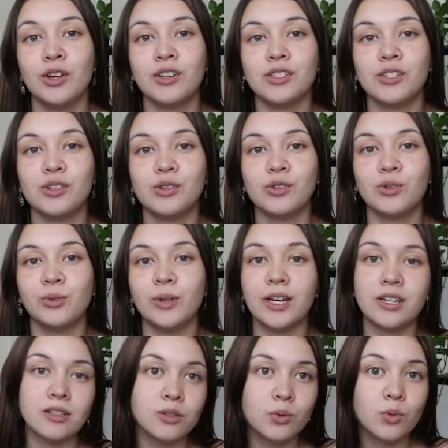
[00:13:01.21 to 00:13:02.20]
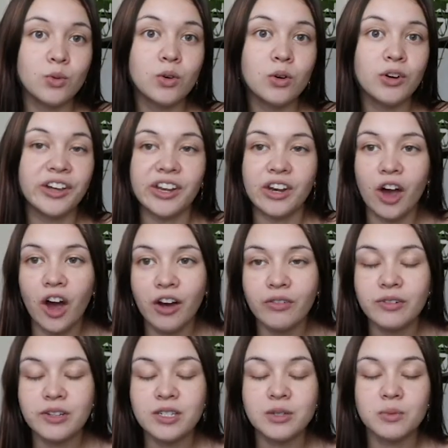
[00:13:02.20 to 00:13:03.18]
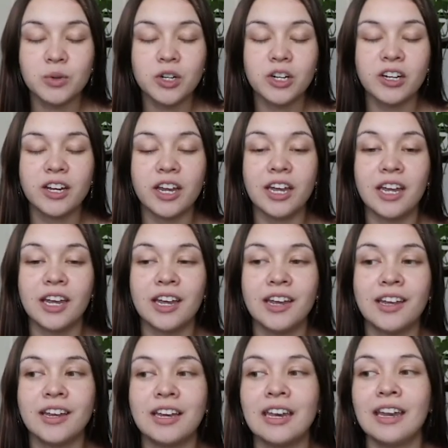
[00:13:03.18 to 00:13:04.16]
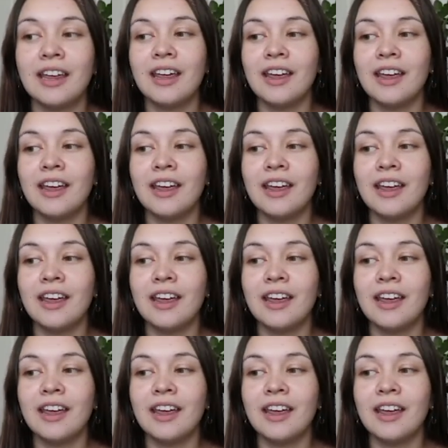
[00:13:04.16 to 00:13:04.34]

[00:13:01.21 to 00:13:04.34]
do like school and office work in.